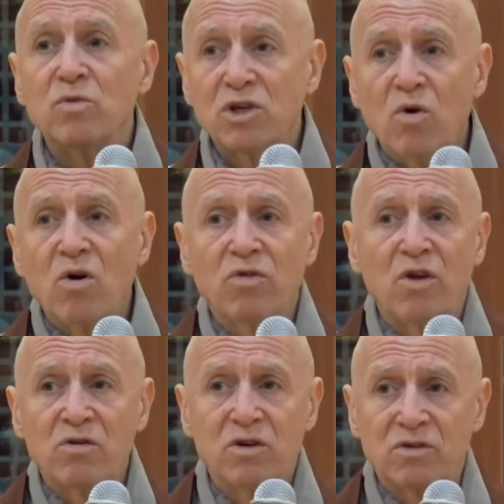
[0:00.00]
We all
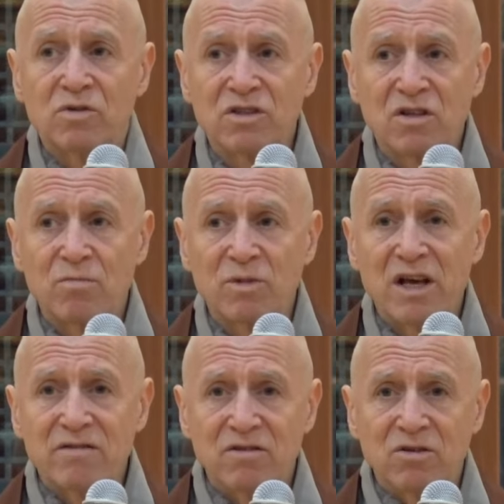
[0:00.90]
know it on some
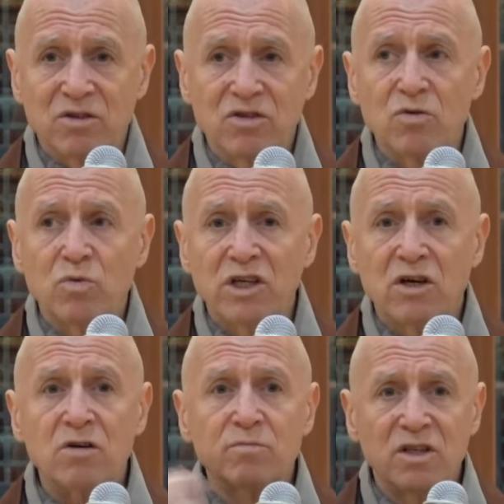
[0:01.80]
level. So we
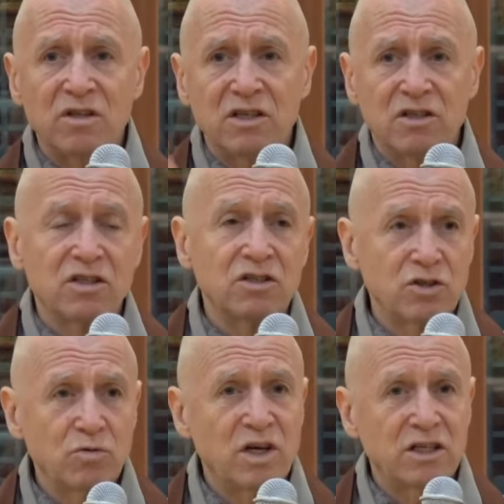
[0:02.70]
come to these
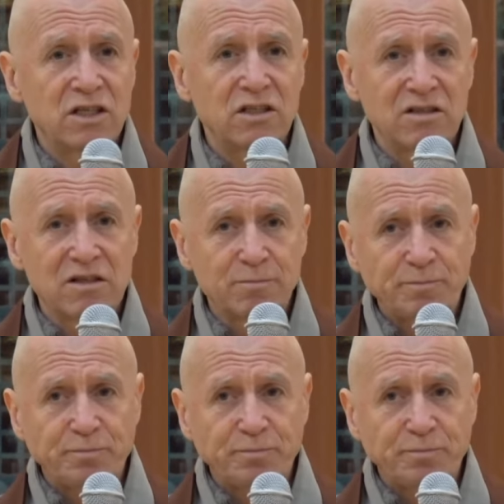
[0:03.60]
situations.